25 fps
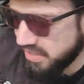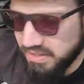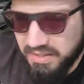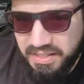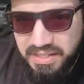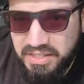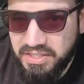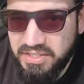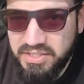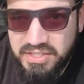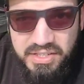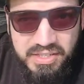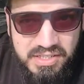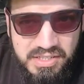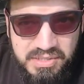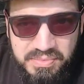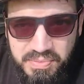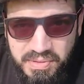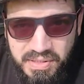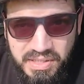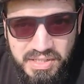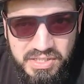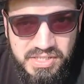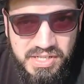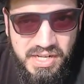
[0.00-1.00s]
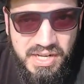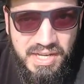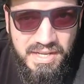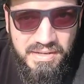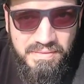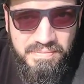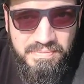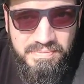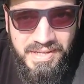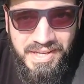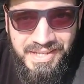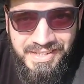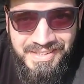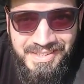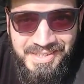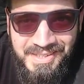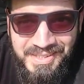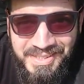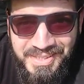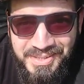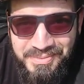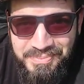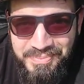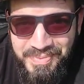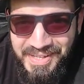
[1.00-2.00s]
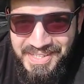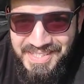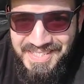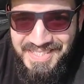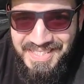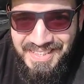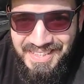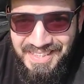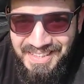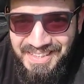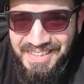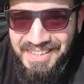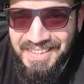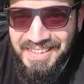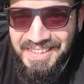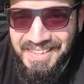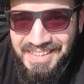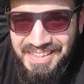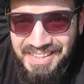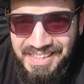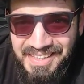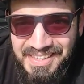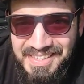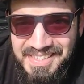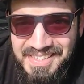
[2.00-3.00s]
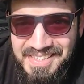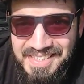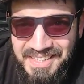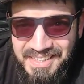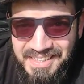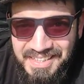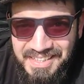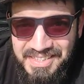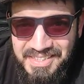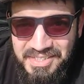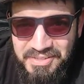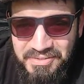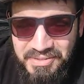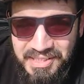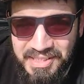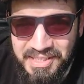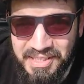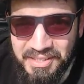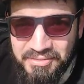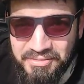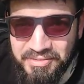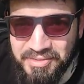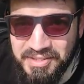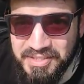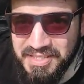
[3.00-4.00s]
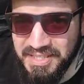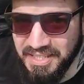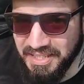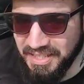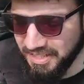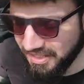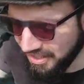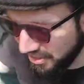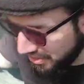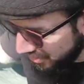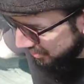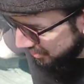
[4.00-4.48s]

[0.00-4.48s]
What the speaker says: then you don't need to bring a chair. Basically, it's a really comfy seat.